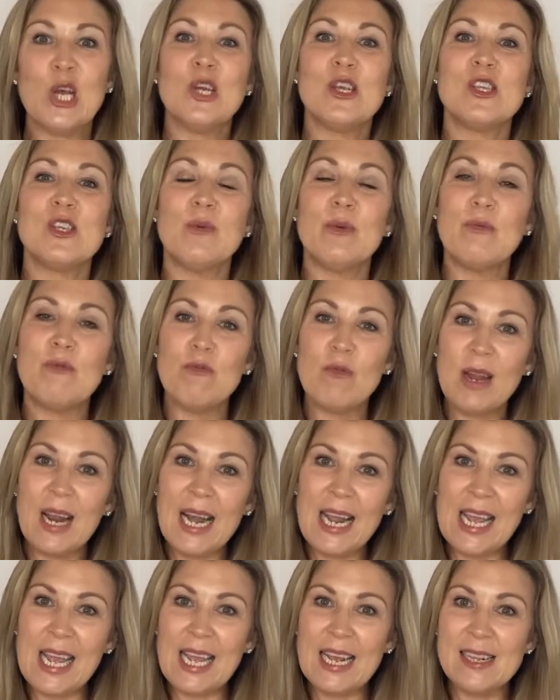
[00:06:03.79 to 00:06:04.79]
So a
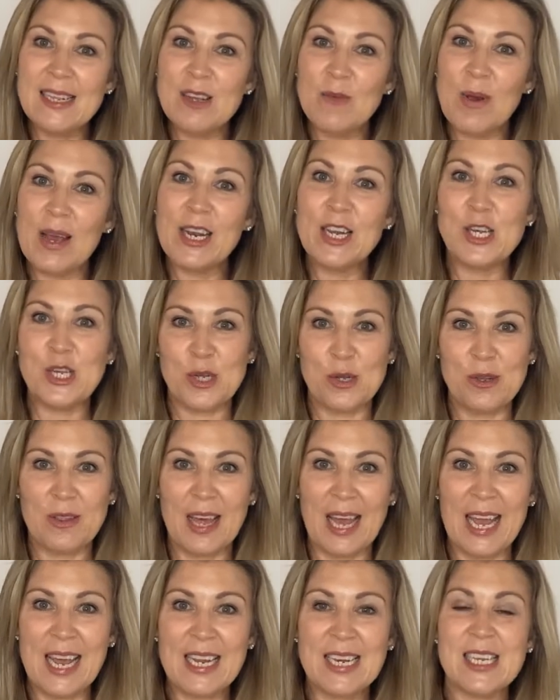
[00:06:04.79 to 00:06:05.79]
really easy way to do
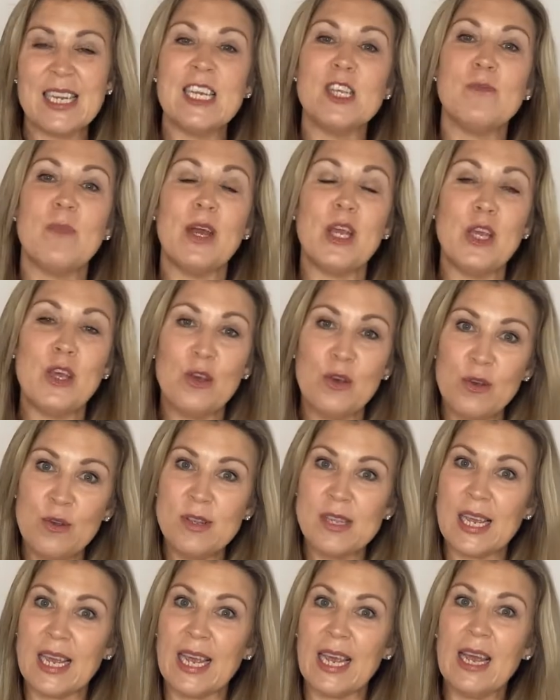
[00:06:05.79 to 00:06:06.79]
that is by
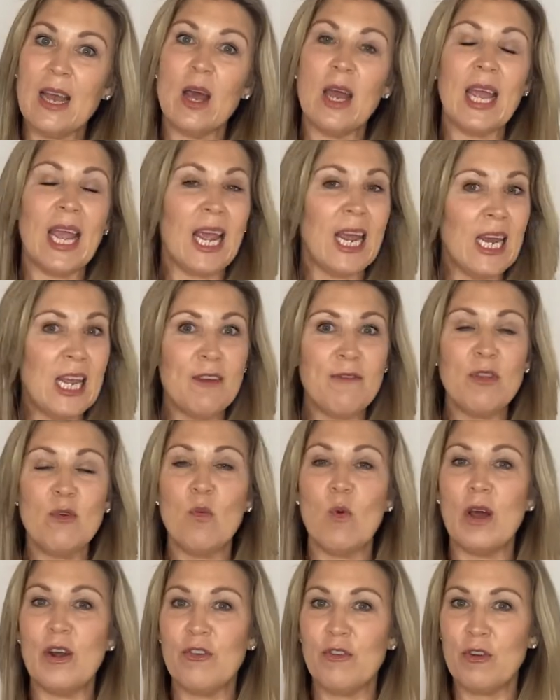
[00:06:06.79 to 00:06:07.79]
using any of the
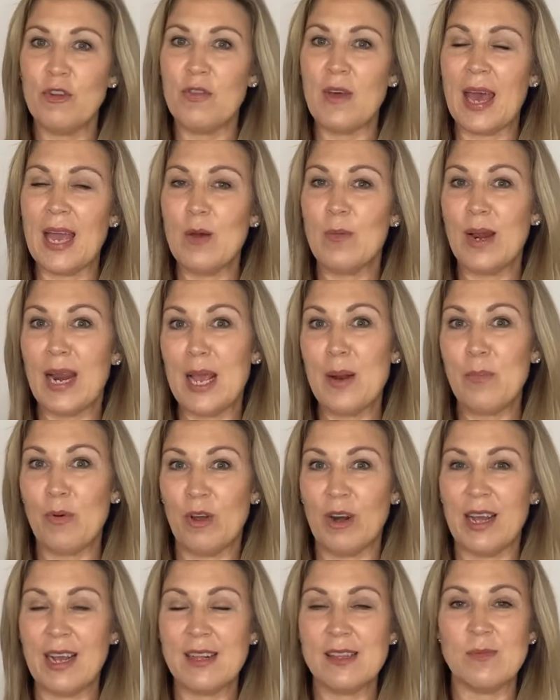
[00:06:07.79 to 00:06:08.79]
One Truth 818
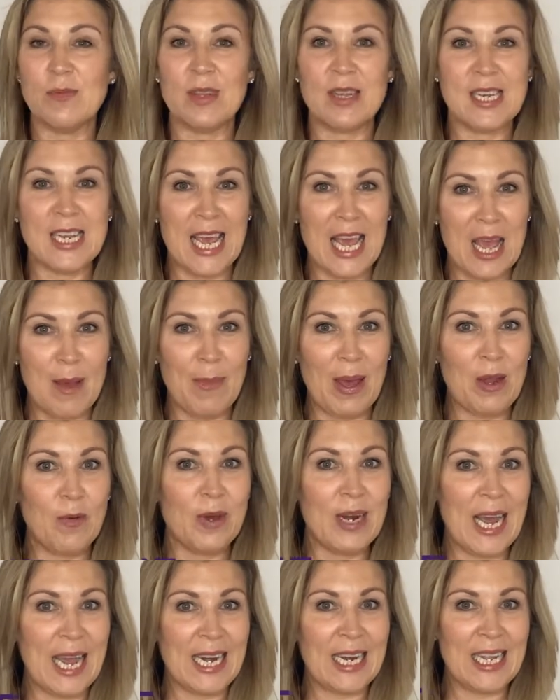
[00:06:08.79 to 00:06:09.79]
products with
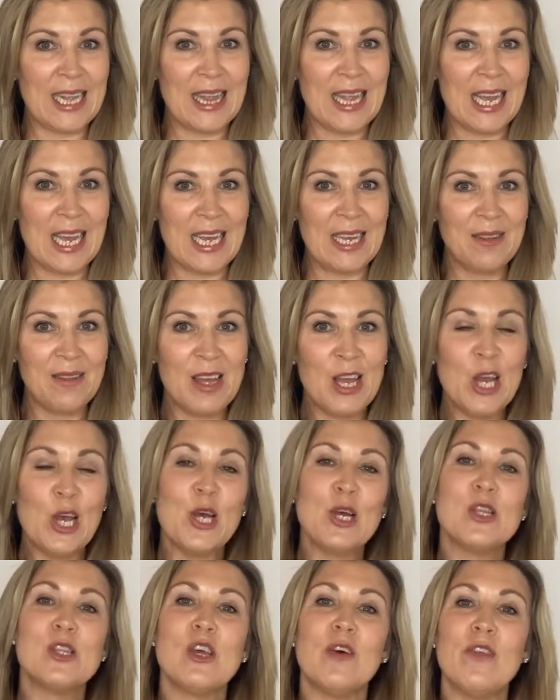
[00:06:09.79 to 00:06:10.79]
TAM818 in there,
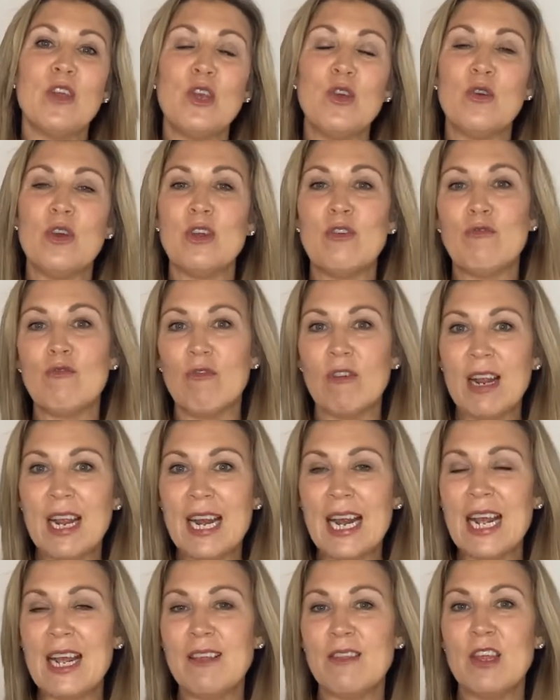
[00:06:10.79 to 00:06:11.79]
so that you can
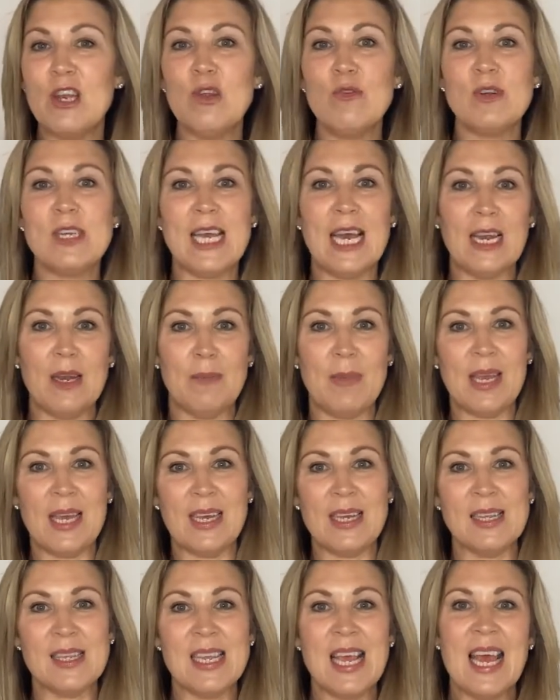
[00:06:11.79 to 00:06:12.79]
re-lengthen your
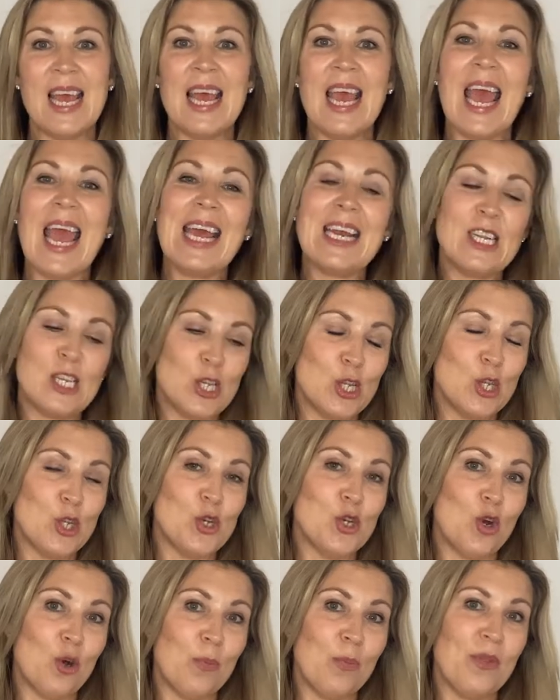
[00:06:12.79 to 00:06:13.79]
telomeres and
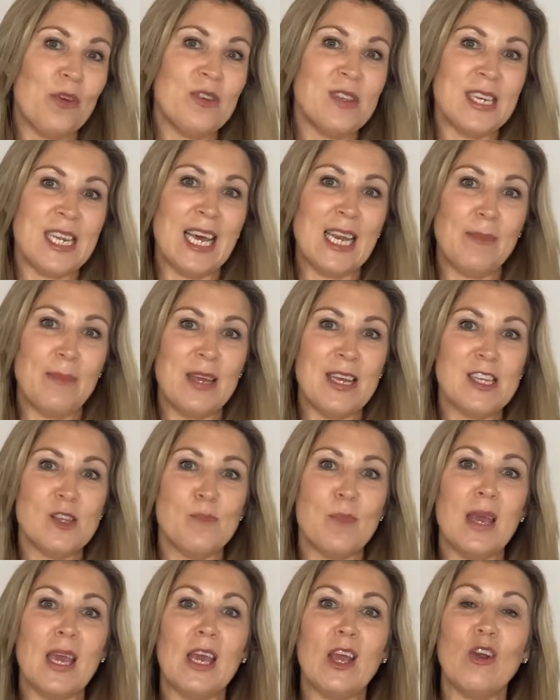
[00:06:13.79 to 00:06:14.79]
stop those
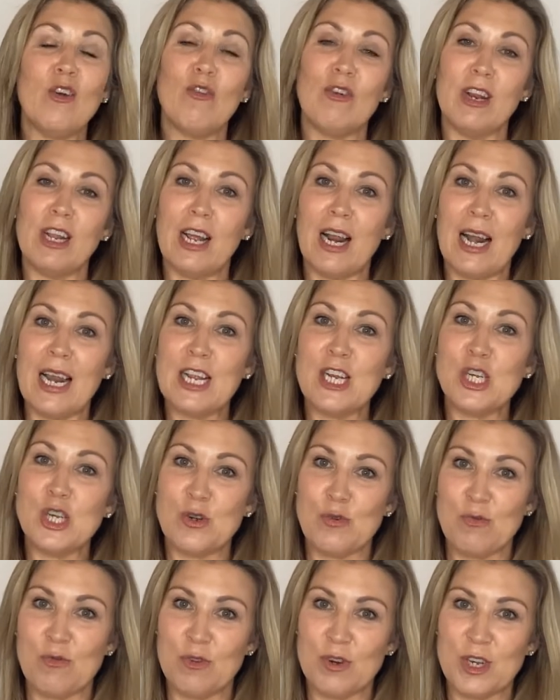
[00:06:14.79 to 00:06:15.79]
telomeres being critically
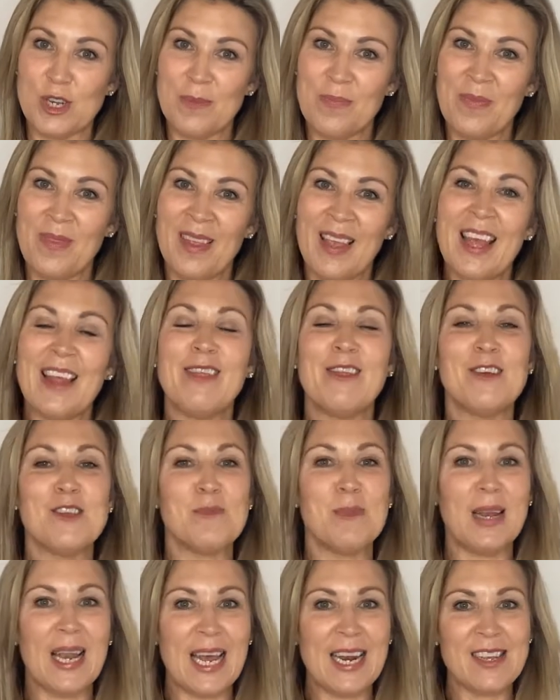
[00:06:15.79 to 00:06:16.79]
short.
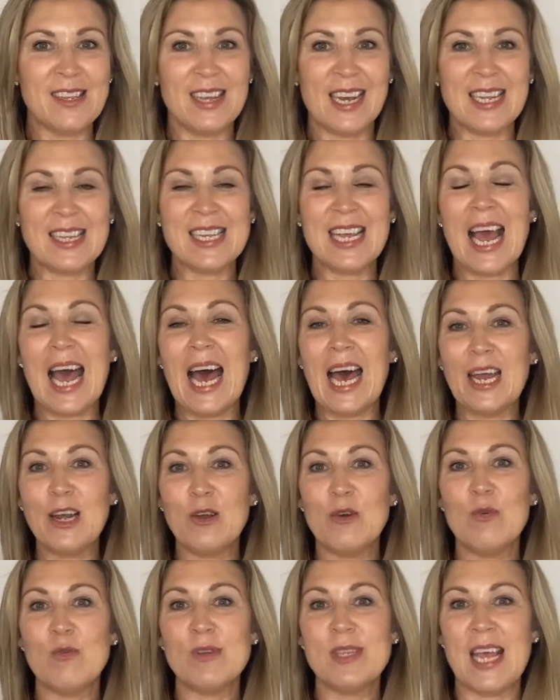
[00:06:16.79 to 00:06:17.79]
Those melanocytes
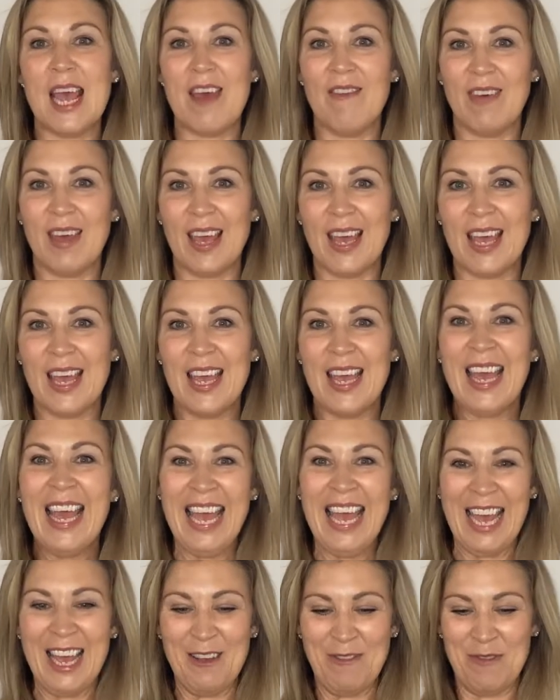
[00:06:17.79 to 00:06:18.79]
can't cause havoc
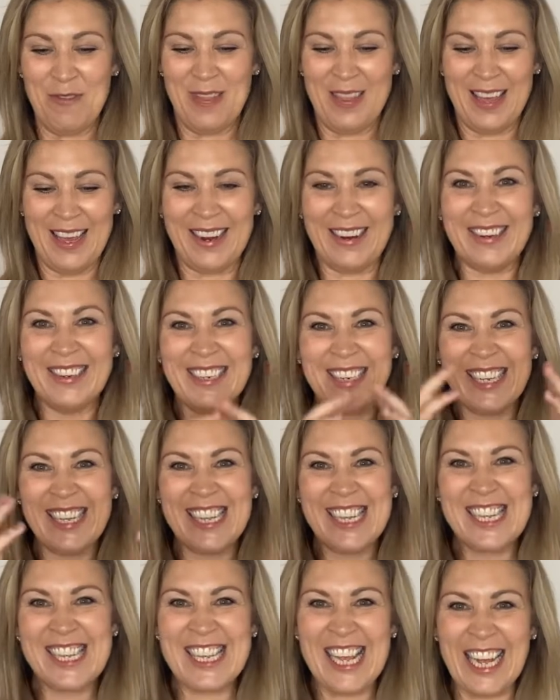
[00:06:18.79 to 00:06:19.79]
if their
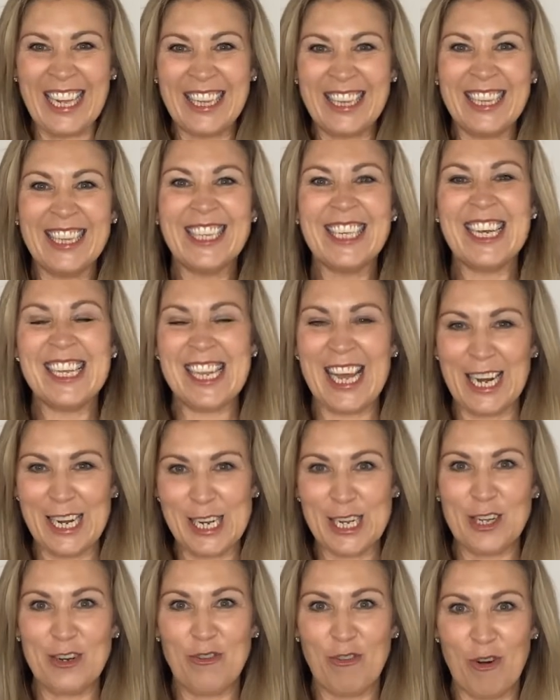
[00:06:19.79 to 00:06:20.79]
cell is
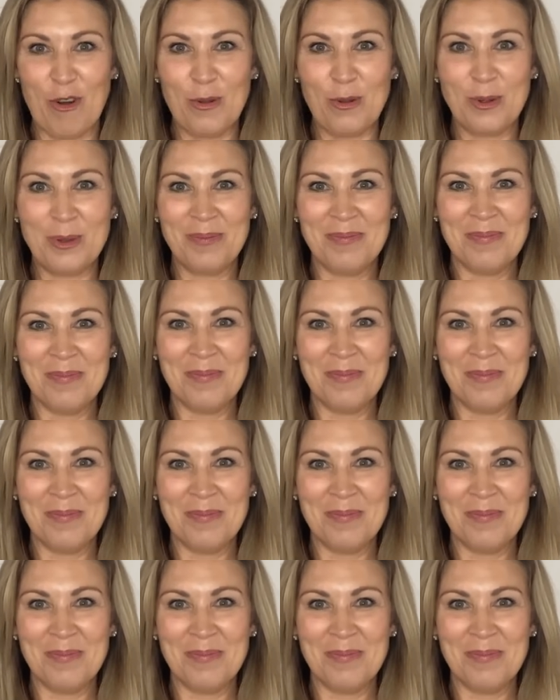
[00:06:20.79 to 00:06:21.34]
under control.